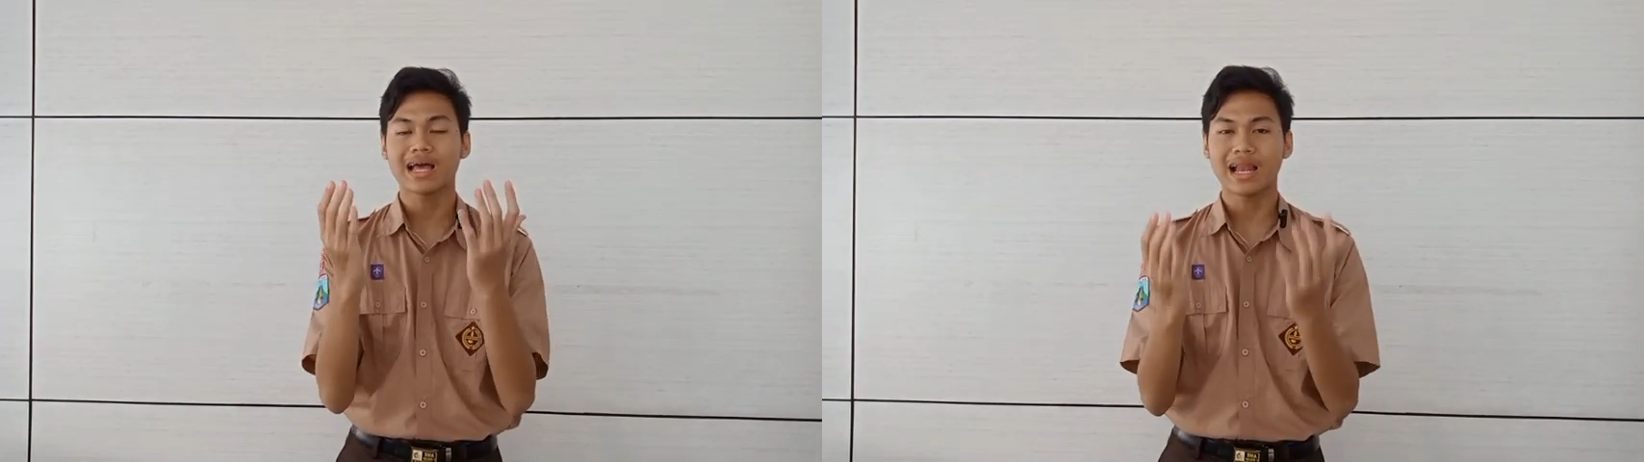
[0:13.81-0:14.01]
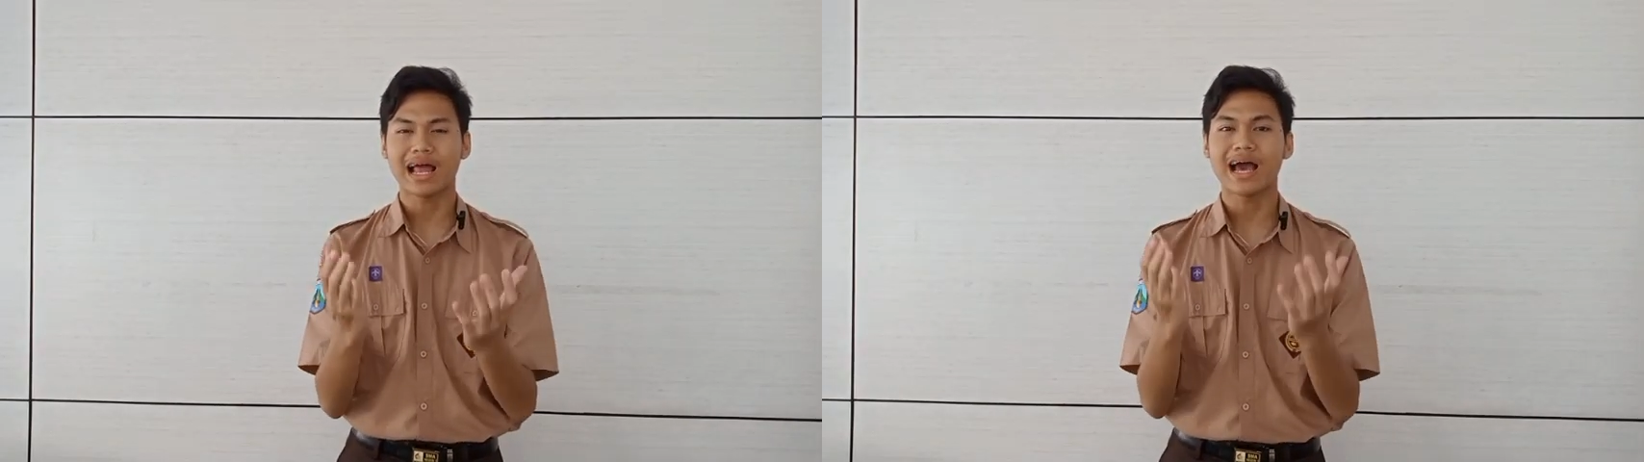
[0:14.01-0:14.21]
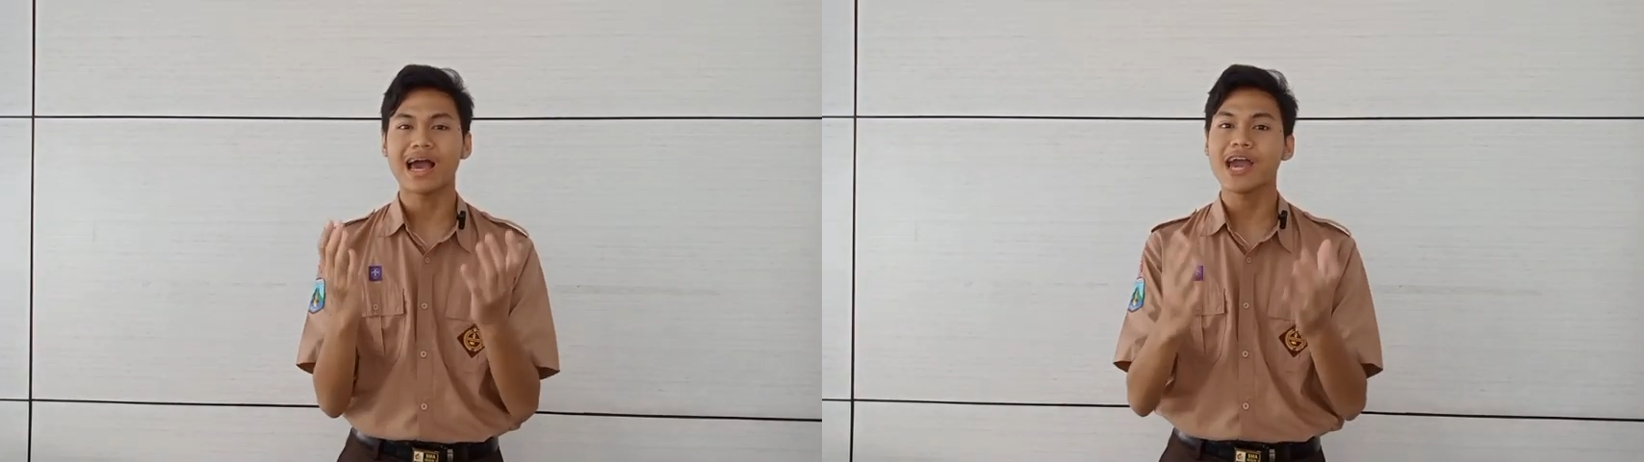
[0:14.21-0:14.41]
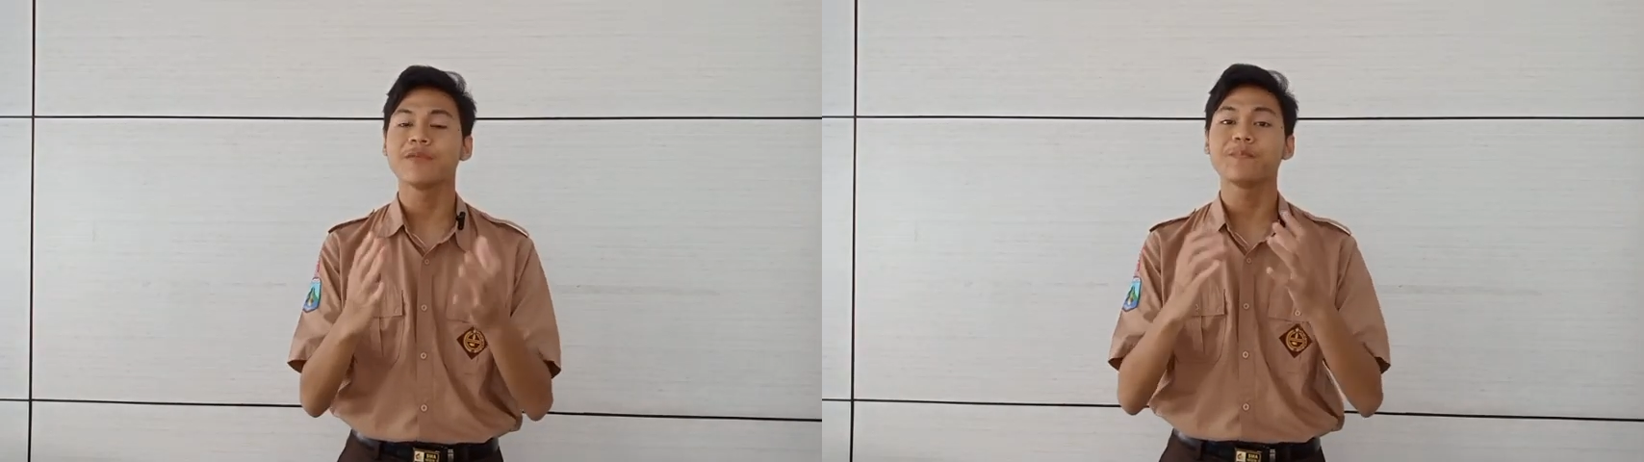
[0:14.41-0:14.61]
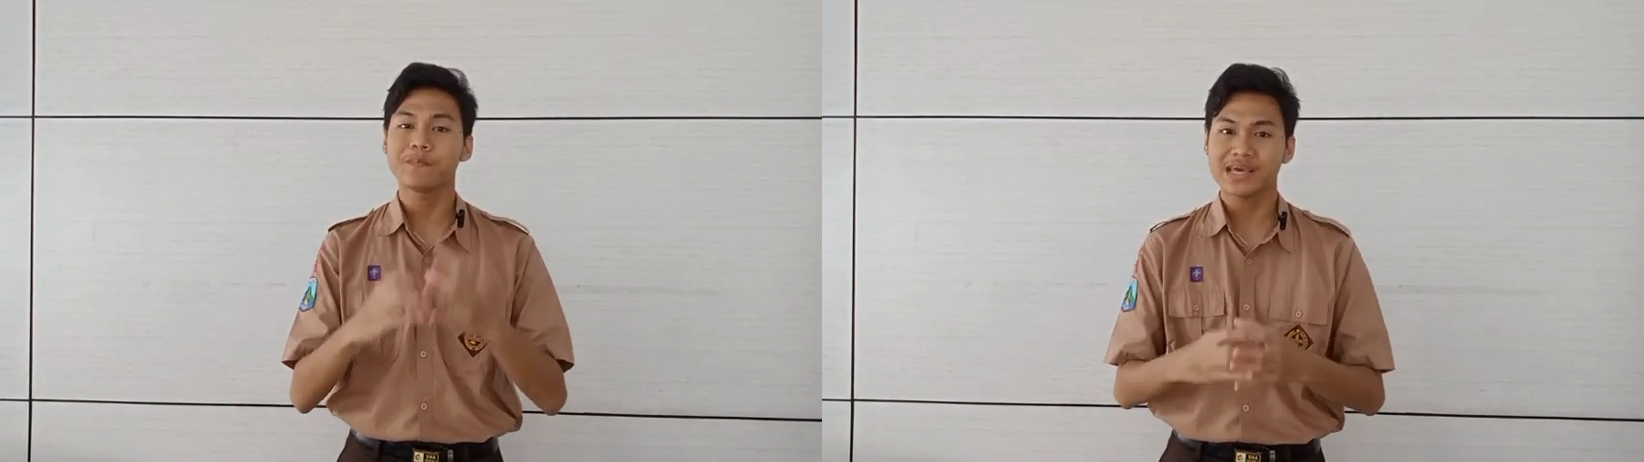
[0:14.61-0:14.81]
wa ta'ala and